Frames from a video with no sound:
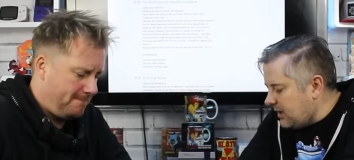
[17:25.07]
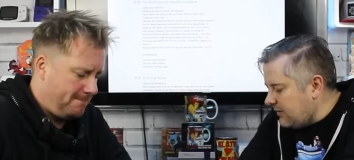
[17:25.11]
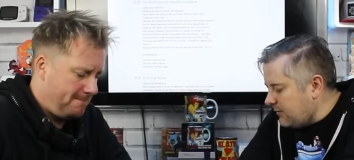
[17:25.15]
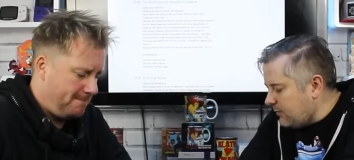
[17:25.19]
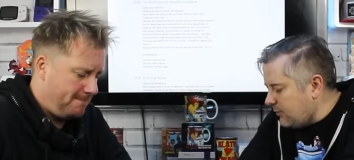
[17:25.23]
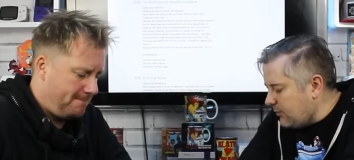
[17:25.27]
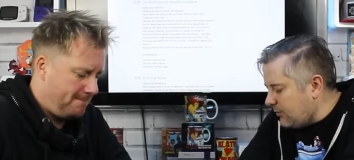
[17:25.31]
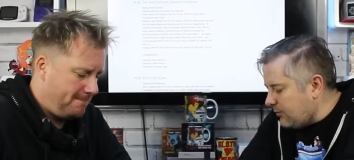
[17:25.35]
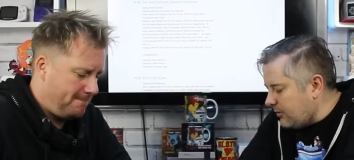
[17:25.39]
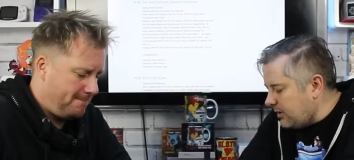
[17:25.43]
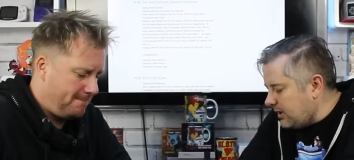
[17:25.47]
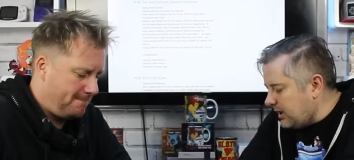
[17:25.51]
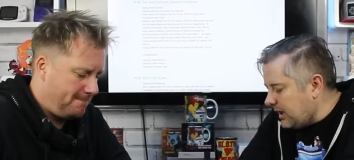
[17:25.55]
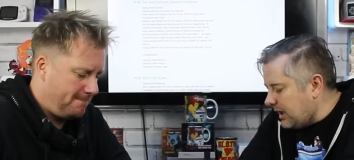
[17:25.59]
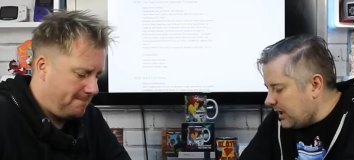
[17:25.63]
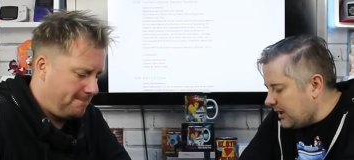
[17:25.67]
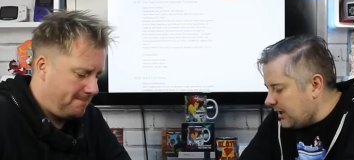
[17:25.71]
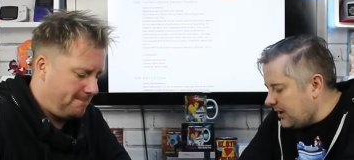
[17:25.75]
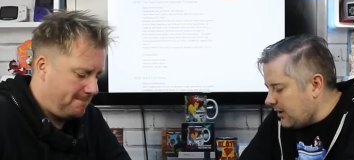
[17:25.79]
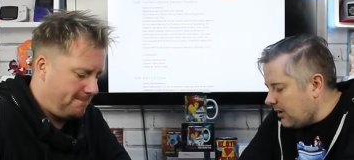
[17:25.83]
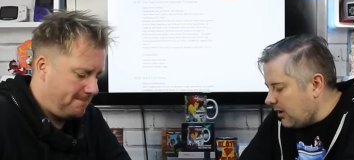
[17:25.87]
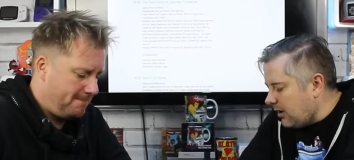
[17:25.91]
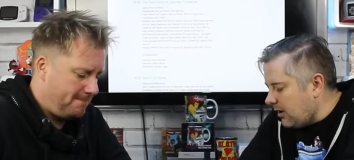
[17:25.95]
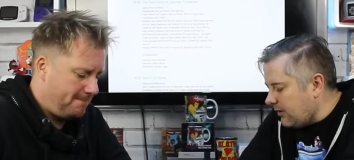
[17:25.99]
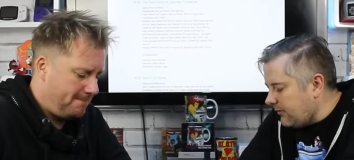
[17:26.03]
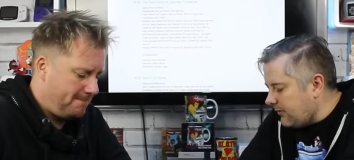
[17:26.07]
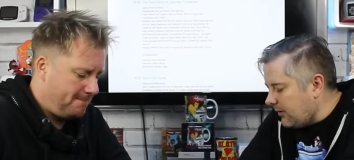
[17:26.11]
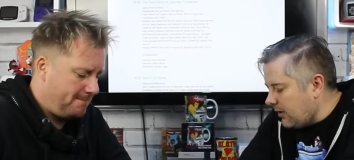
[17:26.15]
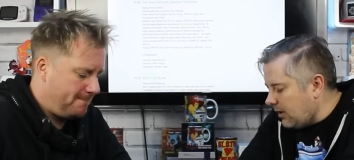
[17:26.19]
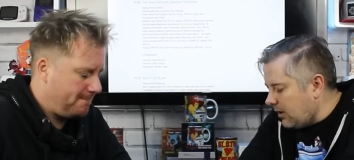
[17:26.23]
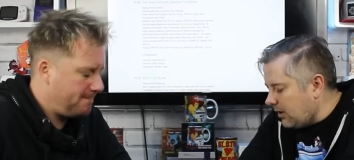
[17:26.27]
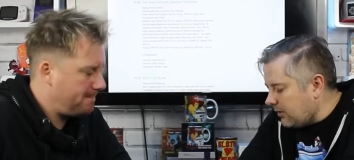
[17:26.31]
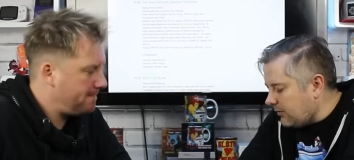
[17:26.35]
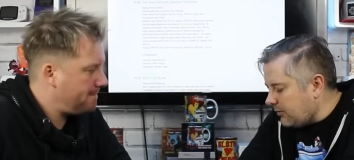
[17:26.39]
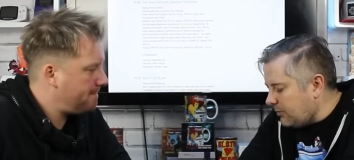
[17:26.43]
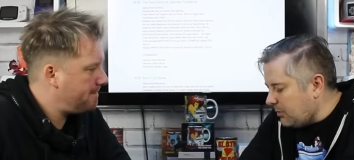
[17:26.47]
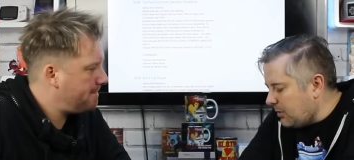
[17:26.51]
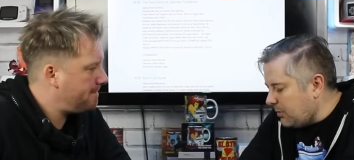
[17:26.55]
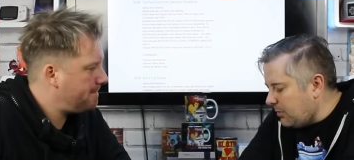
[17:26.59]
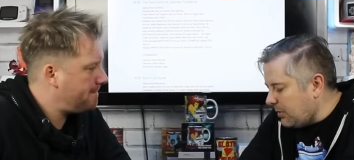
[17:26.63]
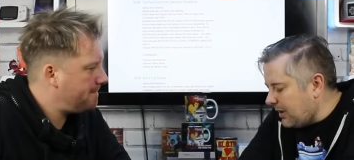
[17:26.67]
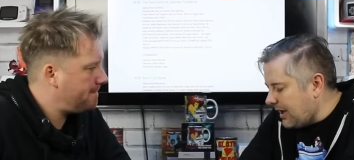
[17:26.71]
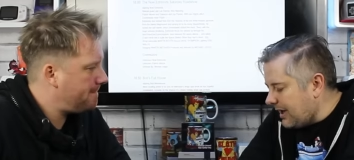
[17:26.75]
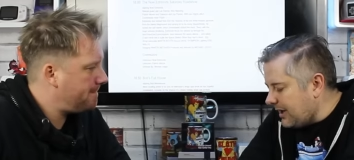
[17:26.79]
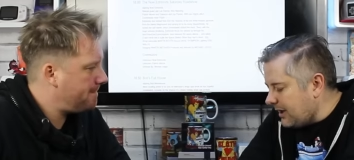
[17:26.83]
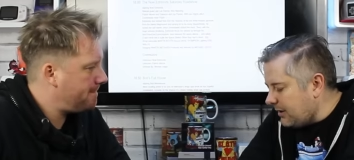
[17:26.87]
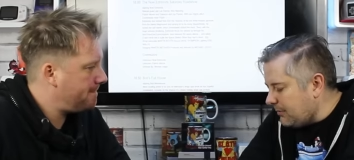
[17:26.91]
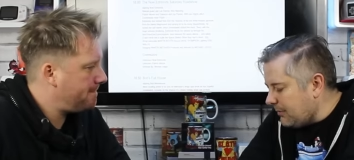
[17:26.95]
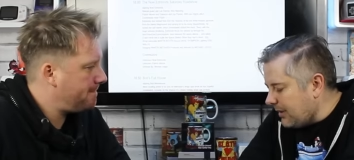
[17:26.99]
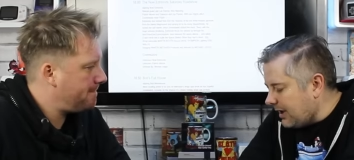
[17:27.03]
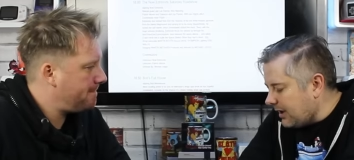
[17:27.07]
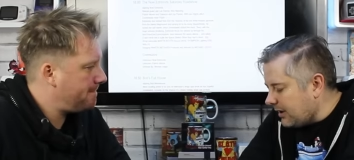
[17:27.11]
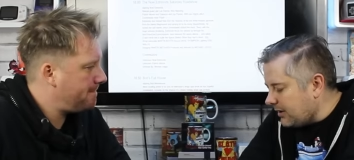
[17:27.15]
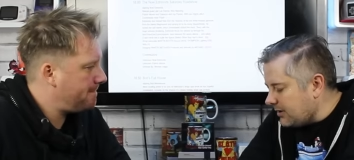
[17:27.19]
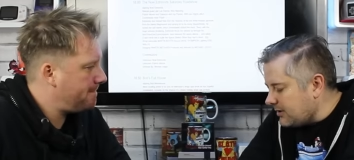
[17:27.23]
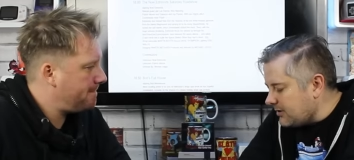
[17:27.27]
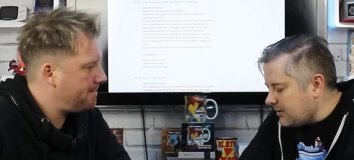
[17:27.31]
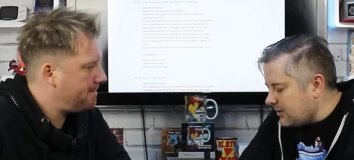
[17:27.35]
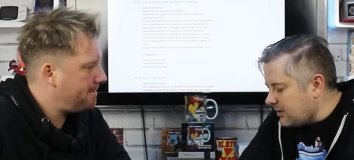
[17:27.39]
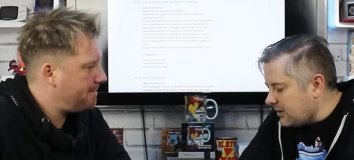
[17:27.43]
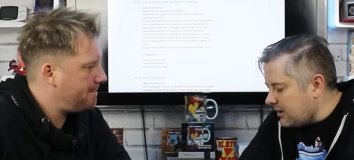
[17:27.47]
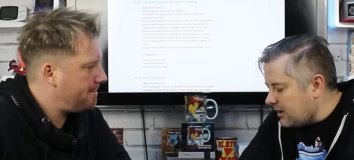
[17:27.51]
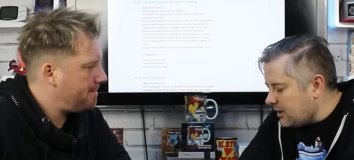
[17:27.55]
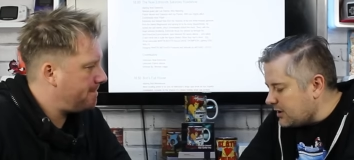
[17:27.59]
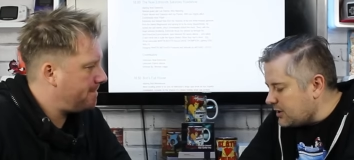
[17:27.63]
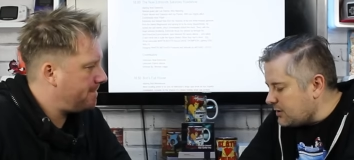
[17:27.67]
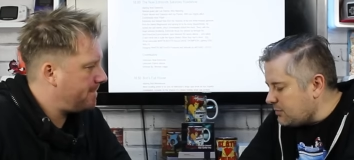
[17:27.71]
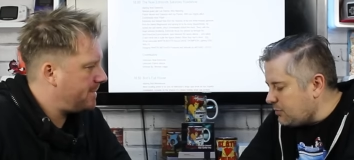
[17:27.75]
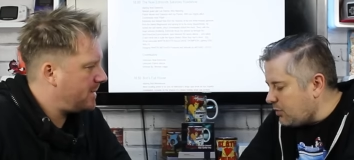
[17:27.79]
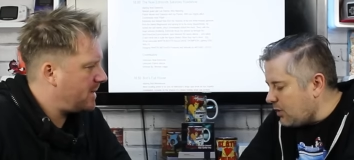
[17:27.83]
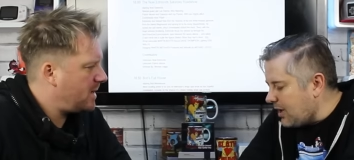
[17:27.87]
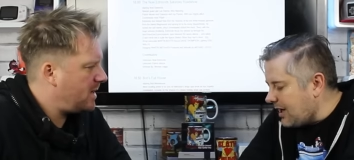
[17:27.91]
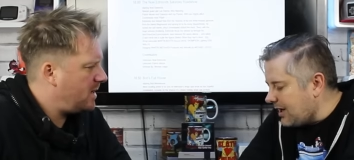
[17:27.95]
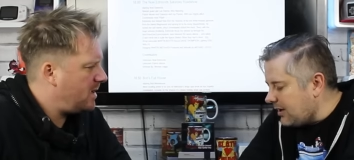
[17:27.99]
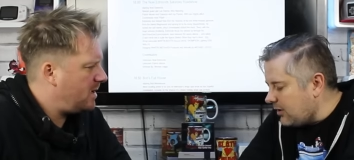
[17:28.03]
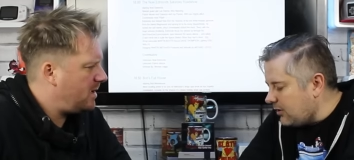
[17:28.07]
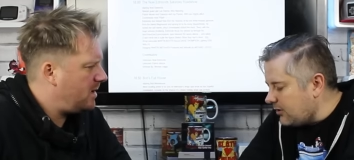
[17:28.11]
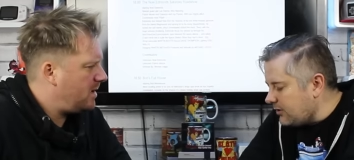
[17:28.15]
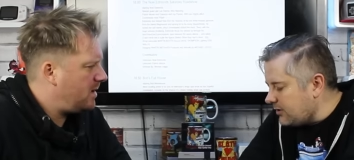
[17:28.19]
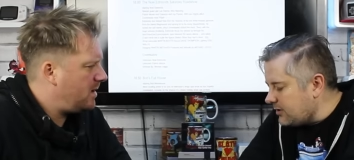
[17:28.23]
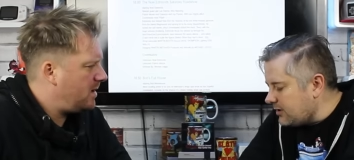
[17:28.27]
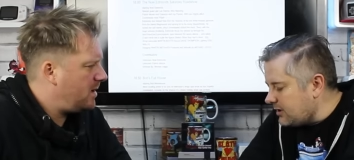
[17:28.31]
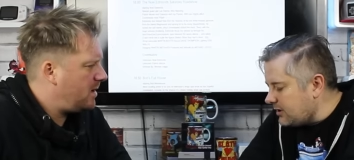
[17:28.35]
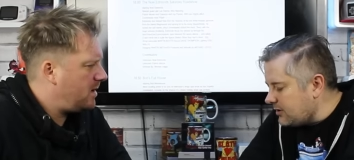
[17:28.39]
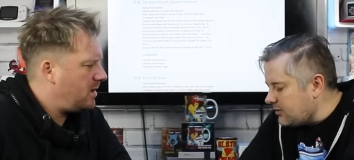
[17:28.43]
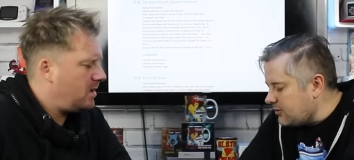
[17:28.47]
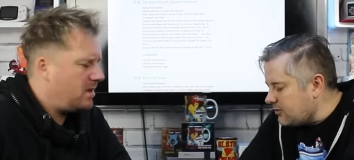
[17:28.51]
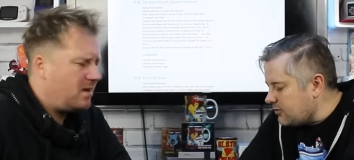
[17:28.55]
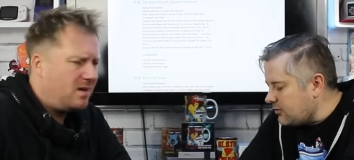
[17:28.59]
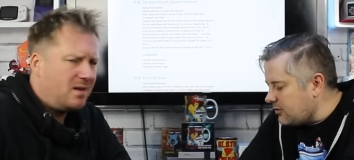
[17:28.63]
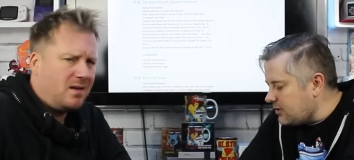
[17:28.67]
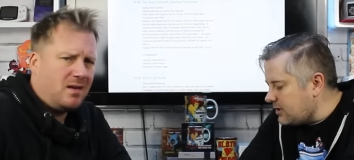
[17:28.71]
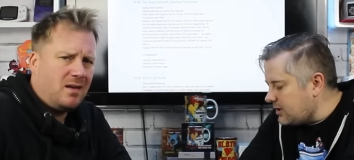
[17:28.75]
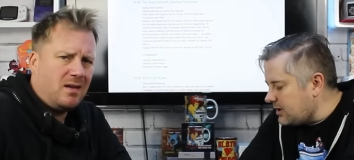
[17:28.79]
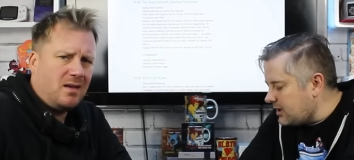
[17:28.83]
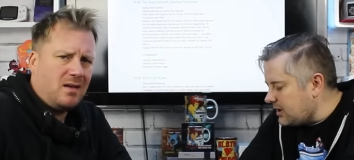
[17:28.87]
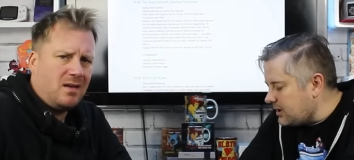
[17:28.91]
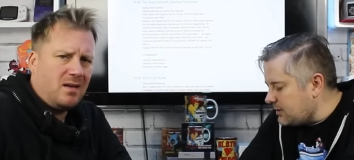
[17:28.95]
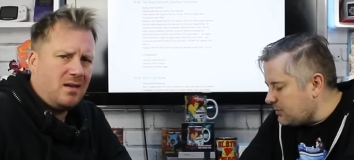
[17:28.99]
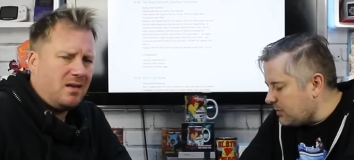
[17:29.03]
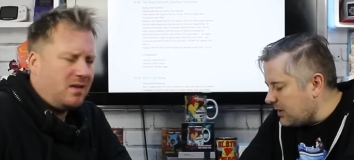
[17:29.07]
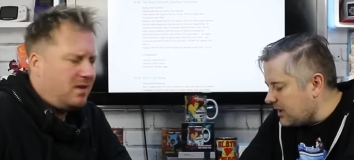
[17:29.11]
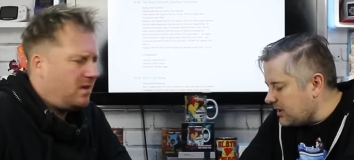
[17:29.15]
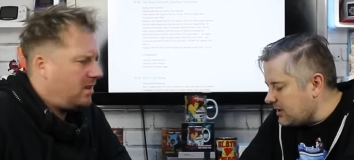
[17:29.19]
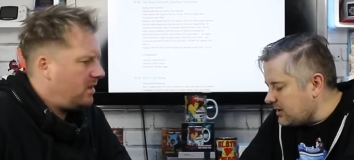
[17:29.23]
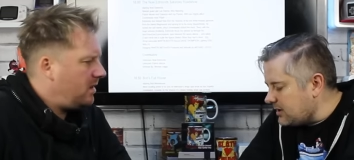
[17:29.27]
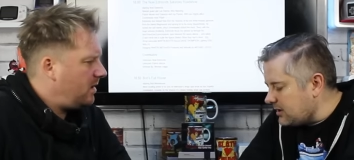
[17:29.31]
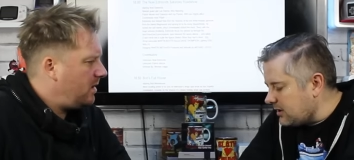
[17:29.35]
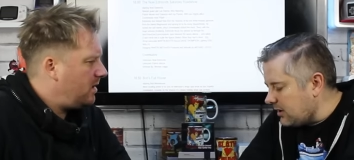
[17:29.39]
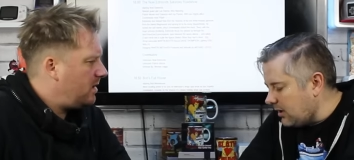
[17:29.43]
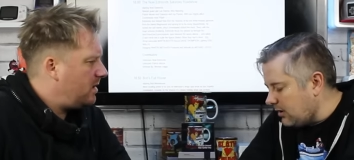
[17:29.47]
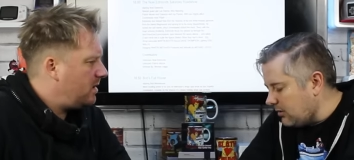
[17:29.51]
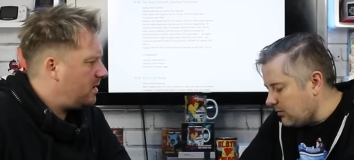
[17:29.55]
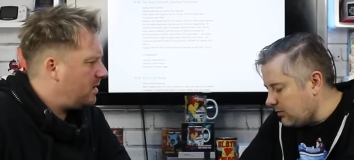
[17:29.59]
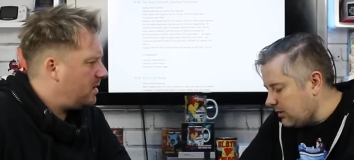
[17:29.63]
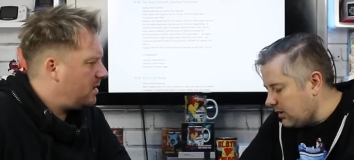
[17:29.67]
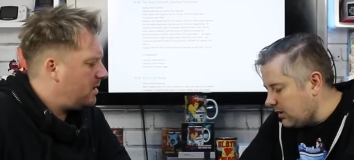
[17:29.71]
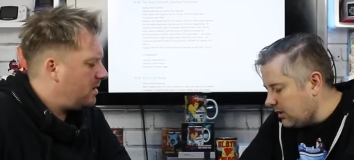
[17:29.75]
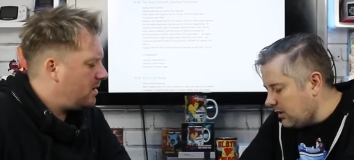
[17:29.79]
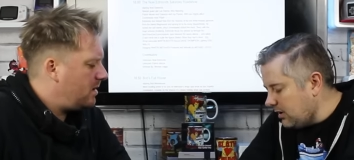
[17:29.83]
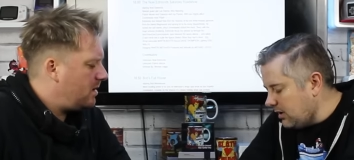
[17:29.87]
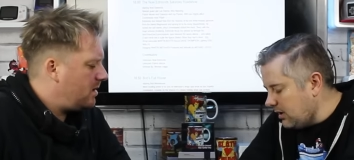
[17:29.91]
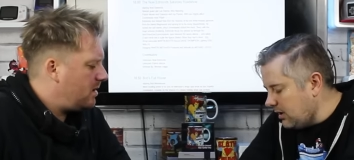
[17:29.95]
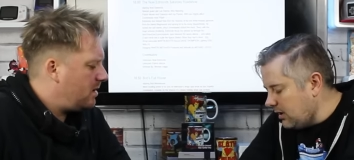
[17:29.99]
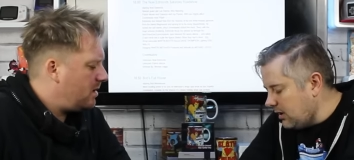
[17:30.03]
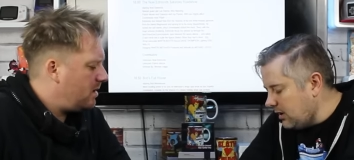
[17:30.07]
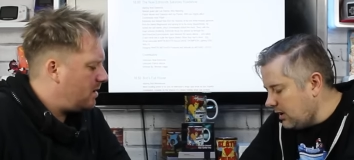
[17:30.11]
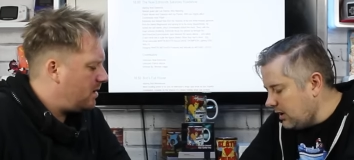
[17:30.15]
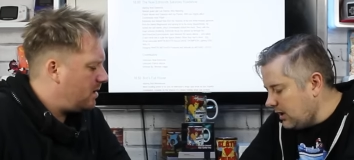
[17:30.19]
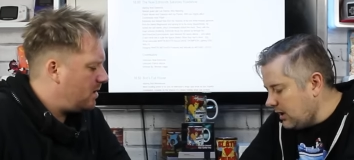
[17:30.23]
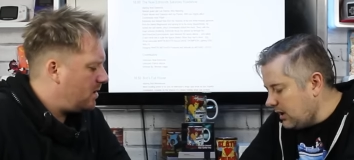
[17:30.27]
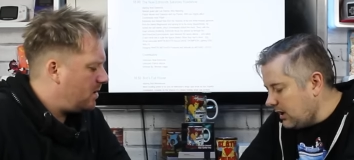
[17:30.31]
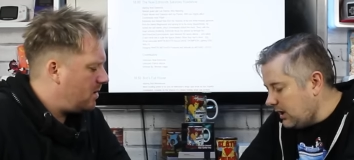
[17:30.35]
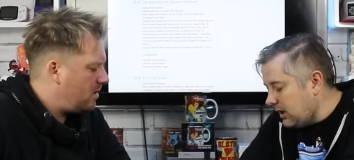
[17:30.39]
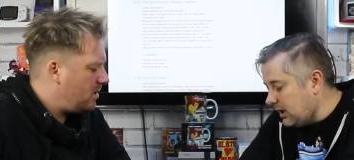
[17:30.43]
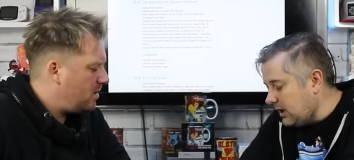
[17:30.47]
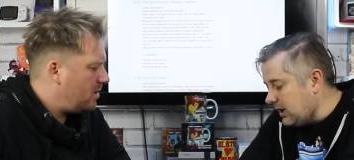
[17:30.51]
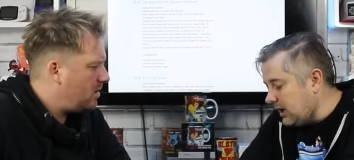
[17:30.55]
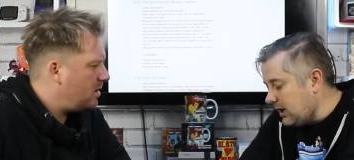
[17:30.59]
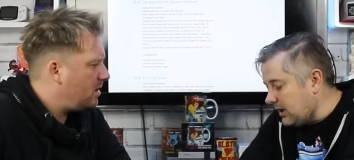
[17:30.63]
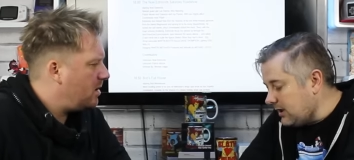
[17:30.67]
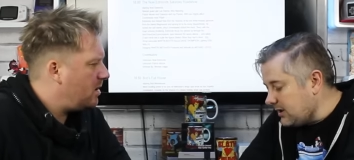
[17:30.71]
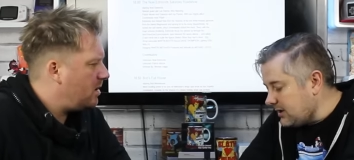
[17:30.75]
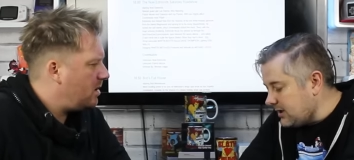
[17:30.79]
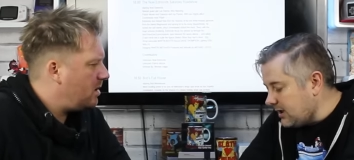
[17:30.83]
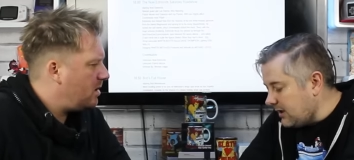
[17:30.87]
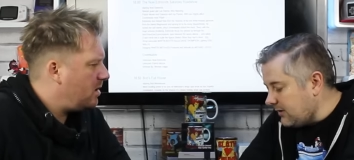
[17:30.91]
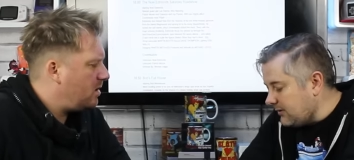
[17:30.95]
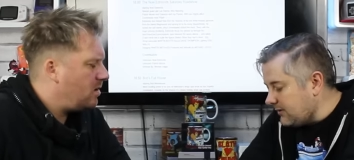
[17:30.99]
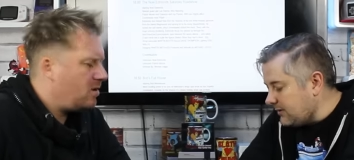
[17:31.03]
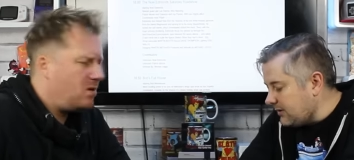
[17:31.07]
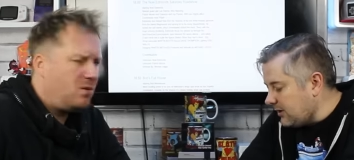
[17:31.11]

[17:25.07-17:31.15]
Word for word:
Speaker 1: evil three-headed aardvark from the planet Magnuson and sprang onto this trusty space Skoda. He kicked the cell